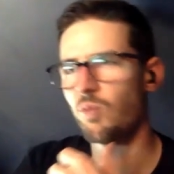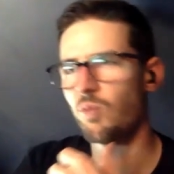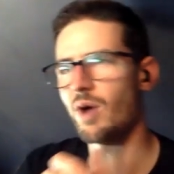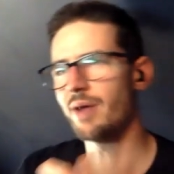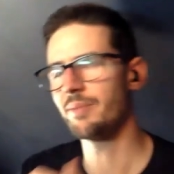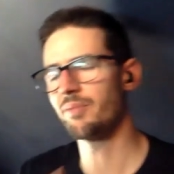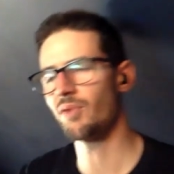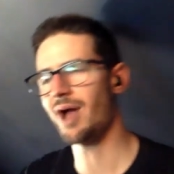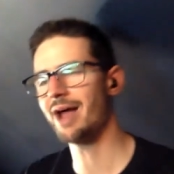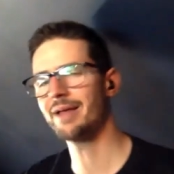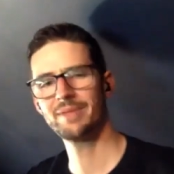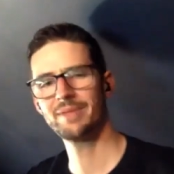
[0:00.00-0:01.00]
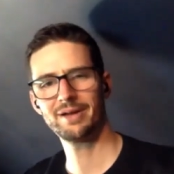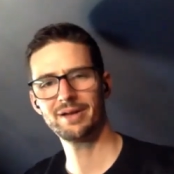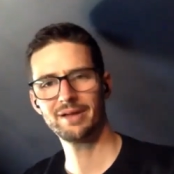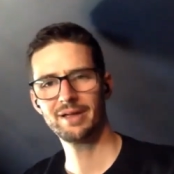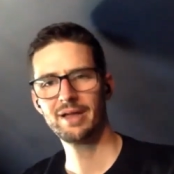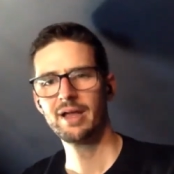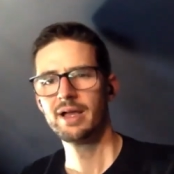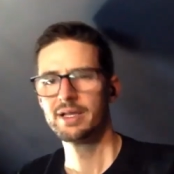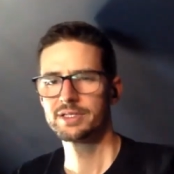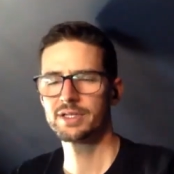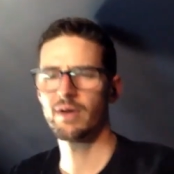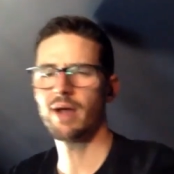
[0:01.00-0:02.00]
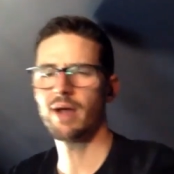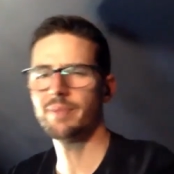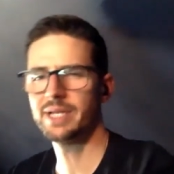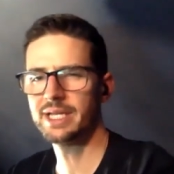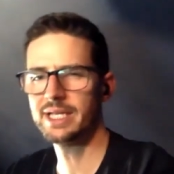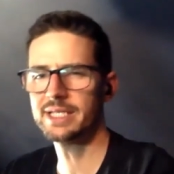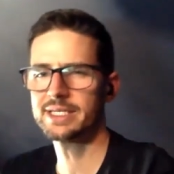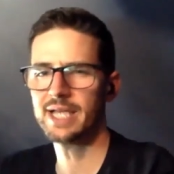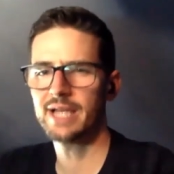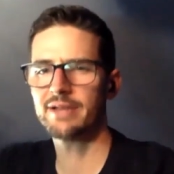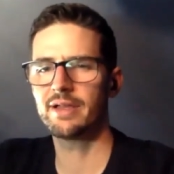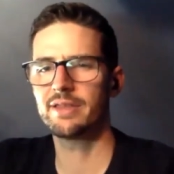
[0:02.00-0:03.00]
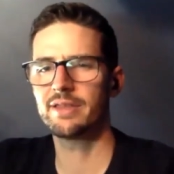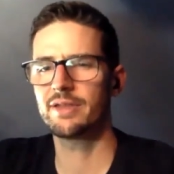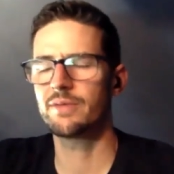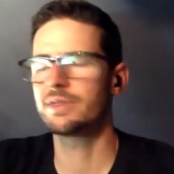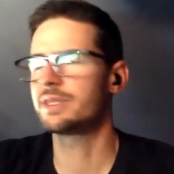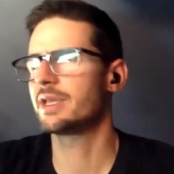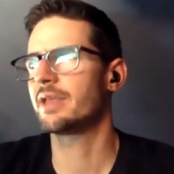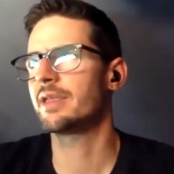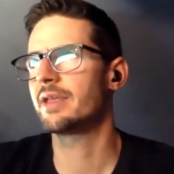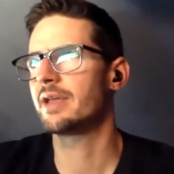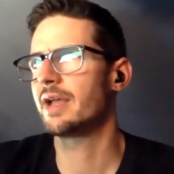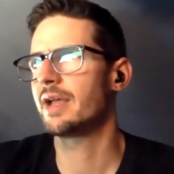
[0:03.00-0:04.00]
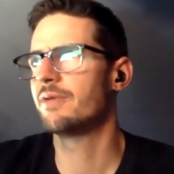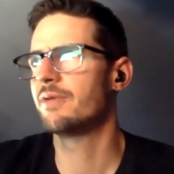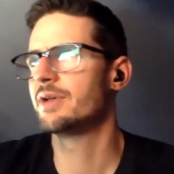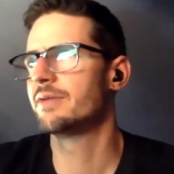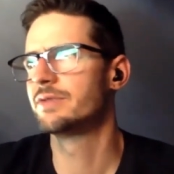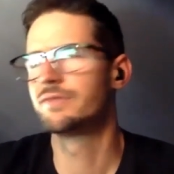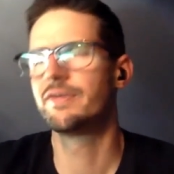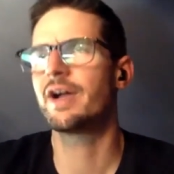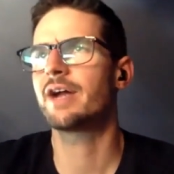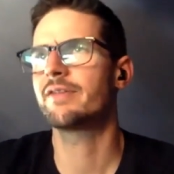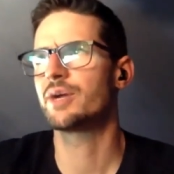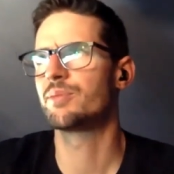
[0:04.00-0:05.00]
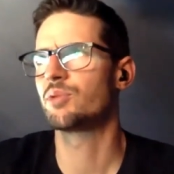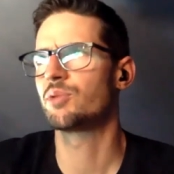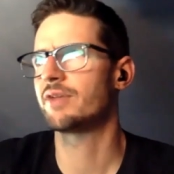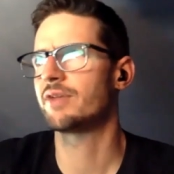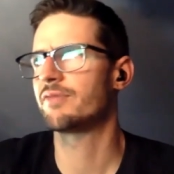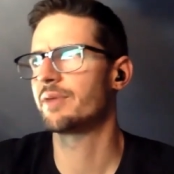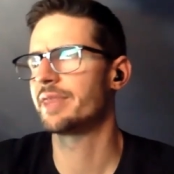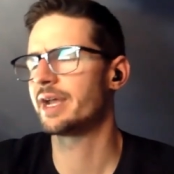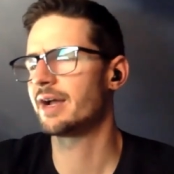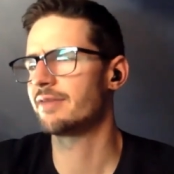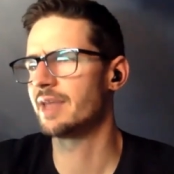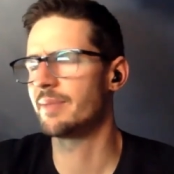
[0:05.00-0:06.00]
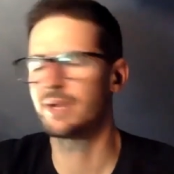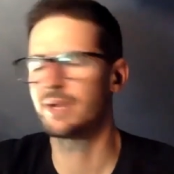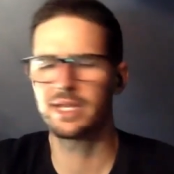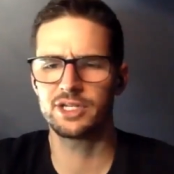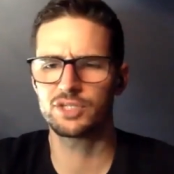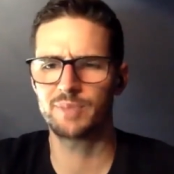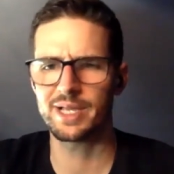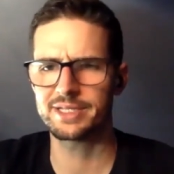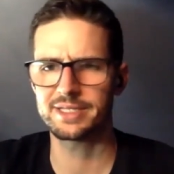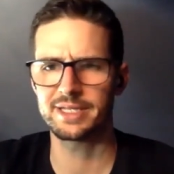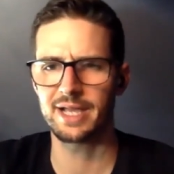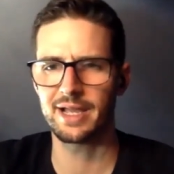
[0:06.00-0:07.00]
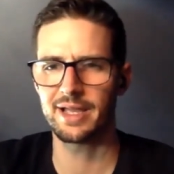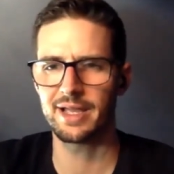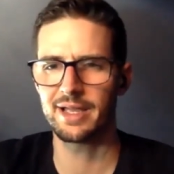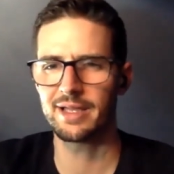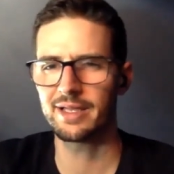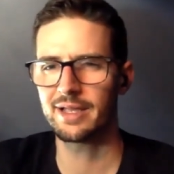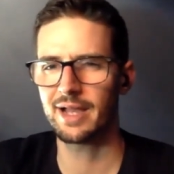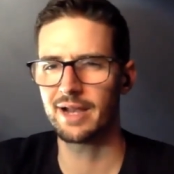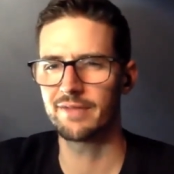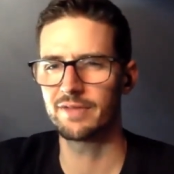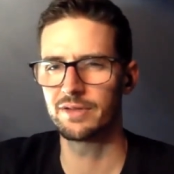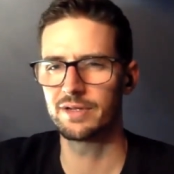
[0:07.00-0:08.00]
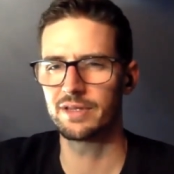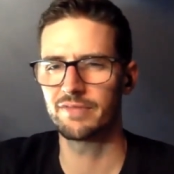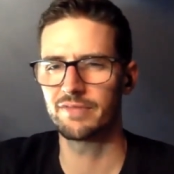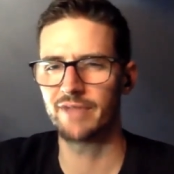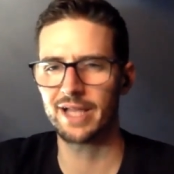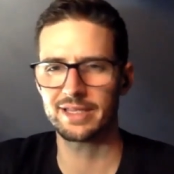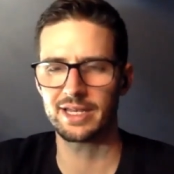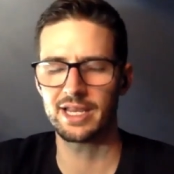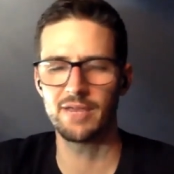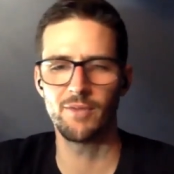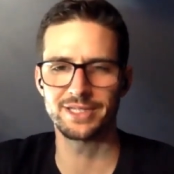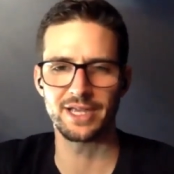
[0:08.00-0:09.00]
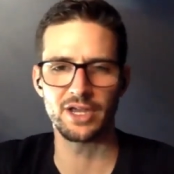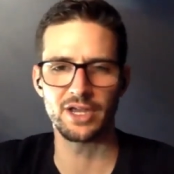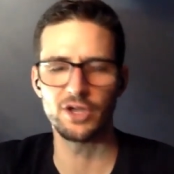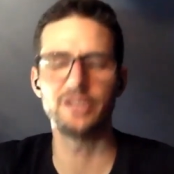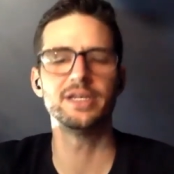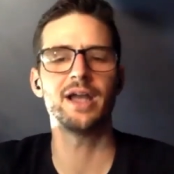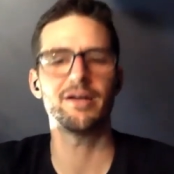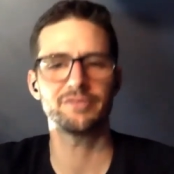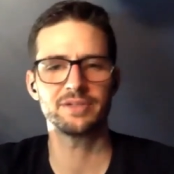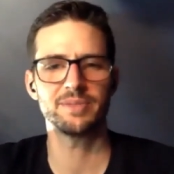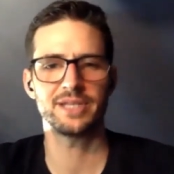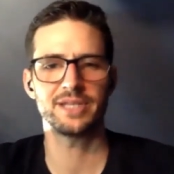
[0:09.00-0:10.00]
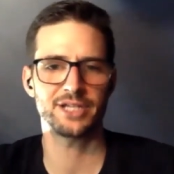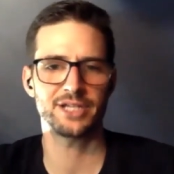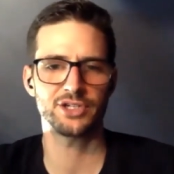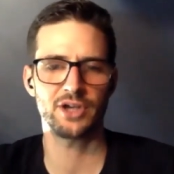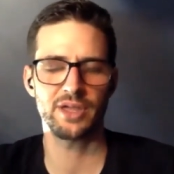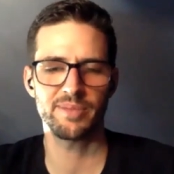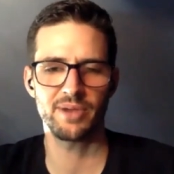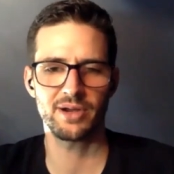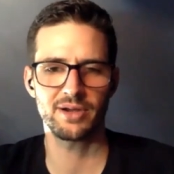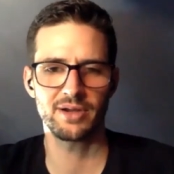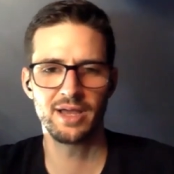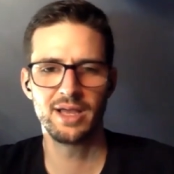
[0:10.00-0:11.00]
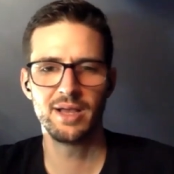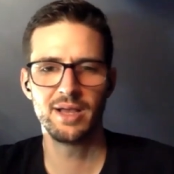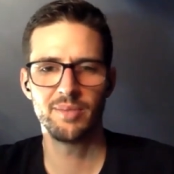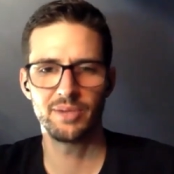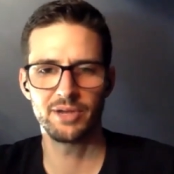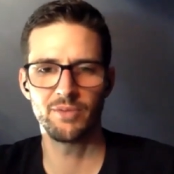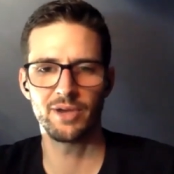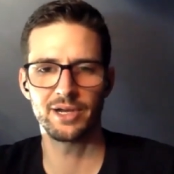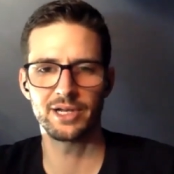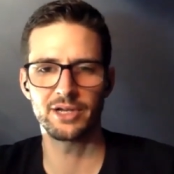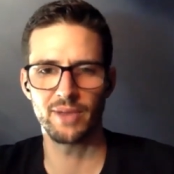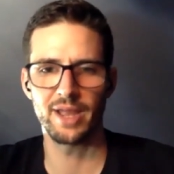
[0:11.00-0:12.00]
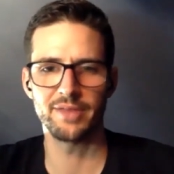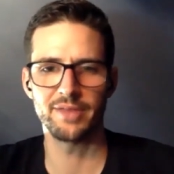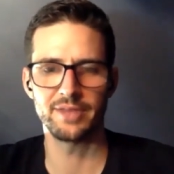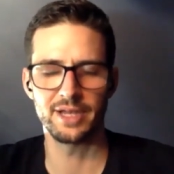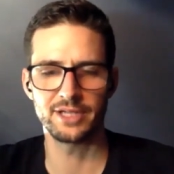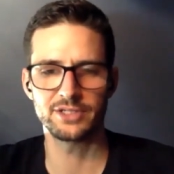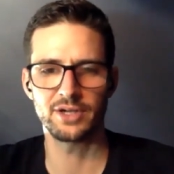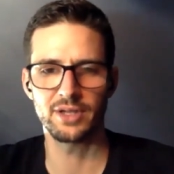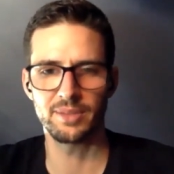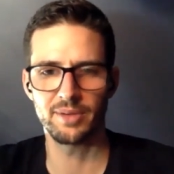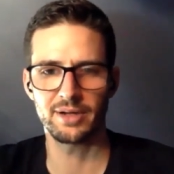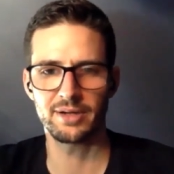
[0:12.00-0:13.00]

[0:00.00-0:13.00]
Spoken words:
what brought him there? So, I mean, he said there was, it was very, very brief when they covered that, but he just basically kind of alluded to the fact that he wasn't good enough to be the next Charlie Parker, but boom, he wanted to create the next Charlie Parker.